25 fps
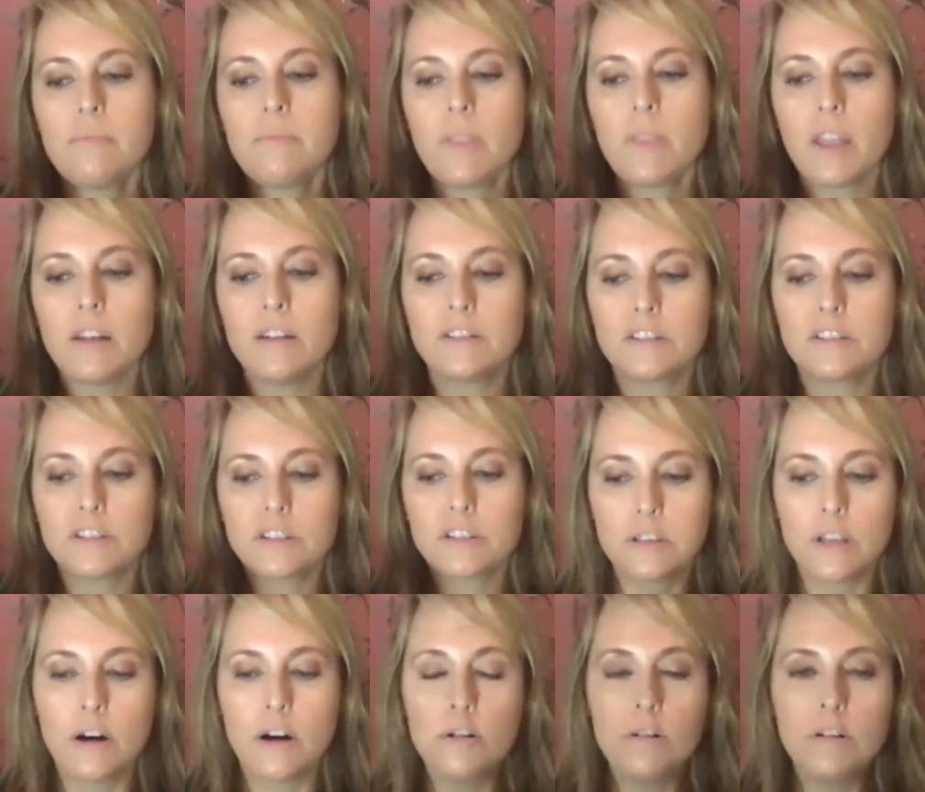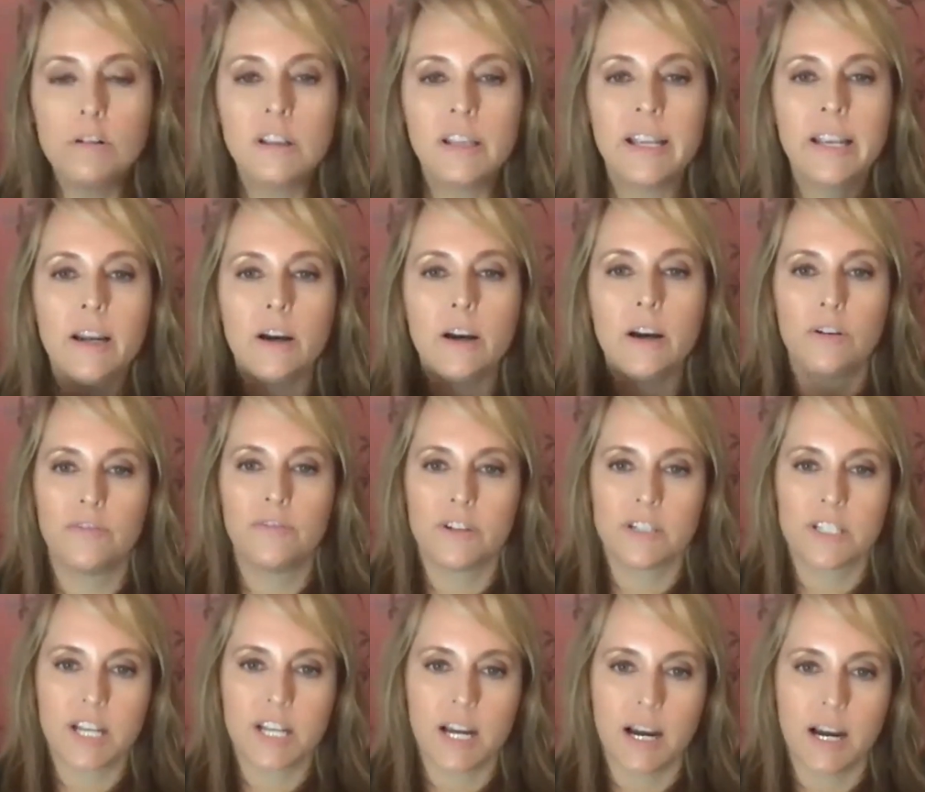slowly
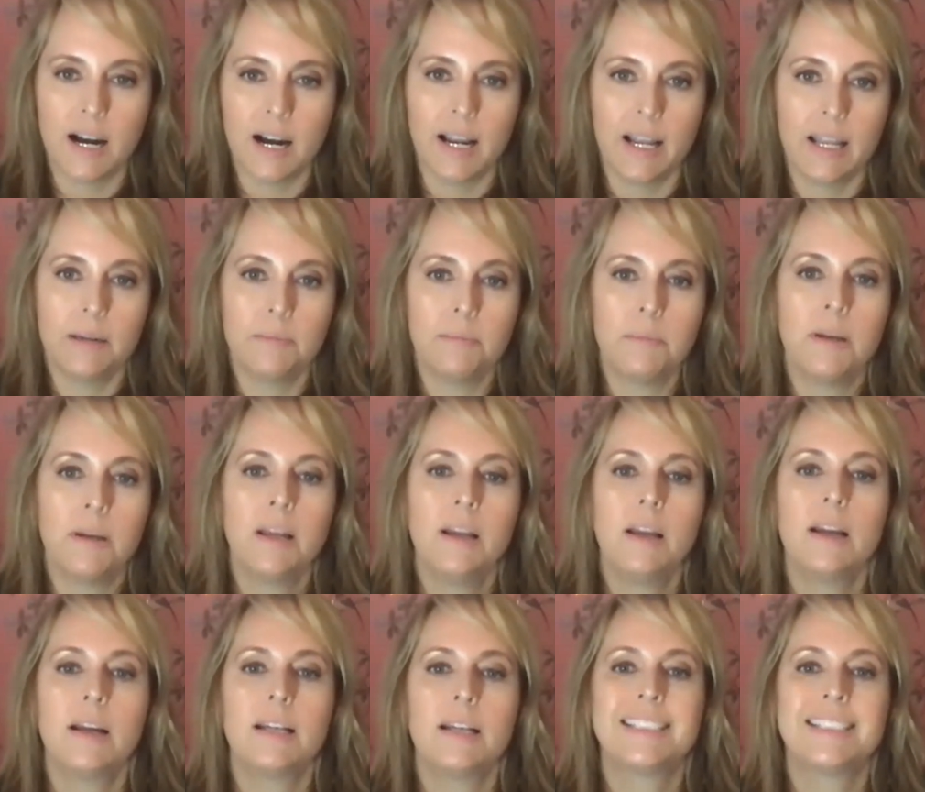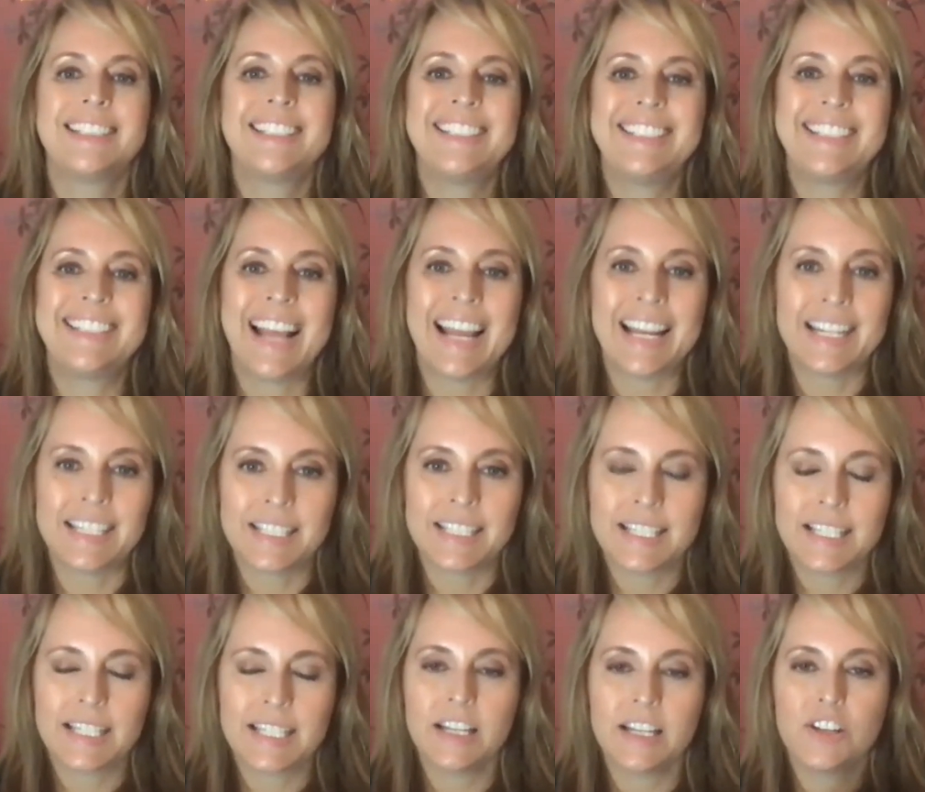over time,
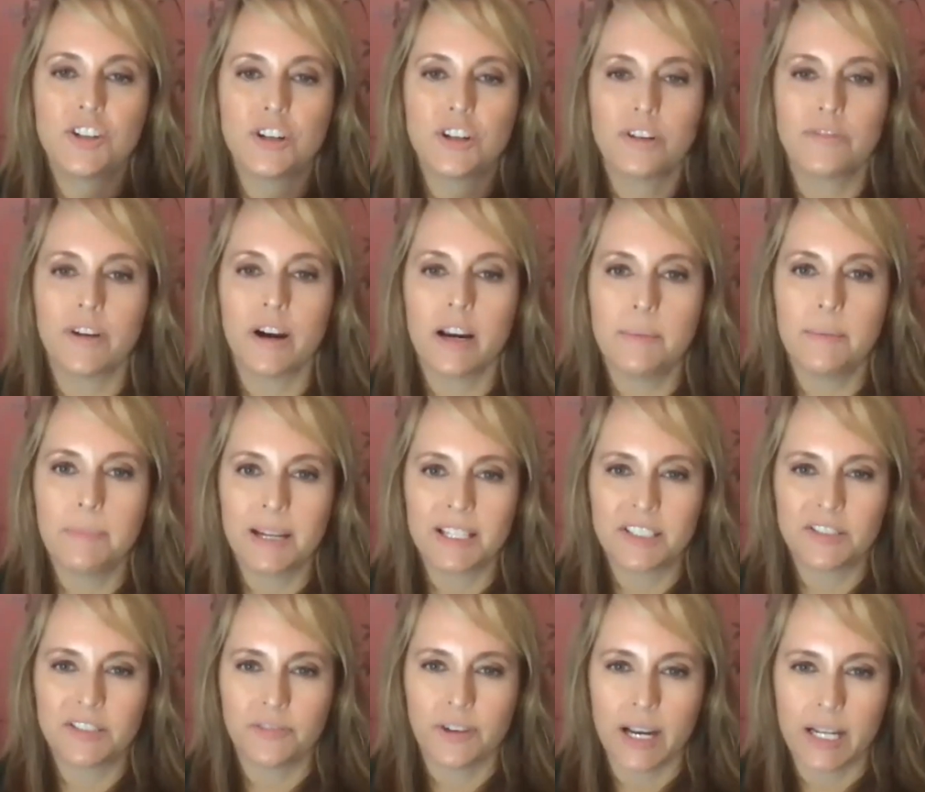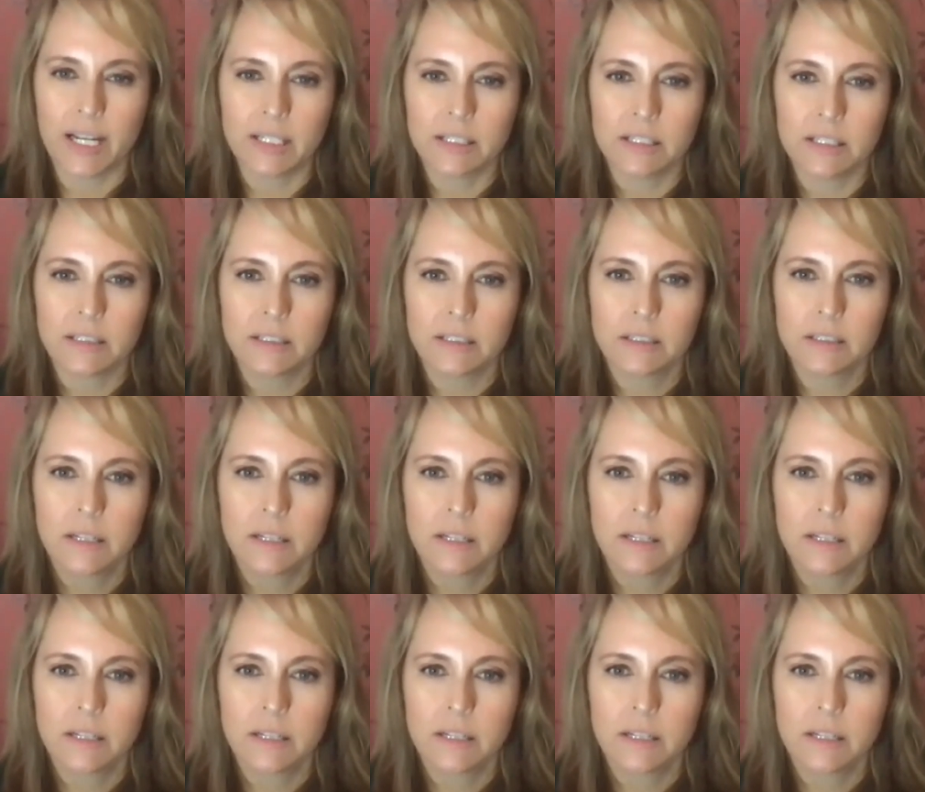scent is your very best friend.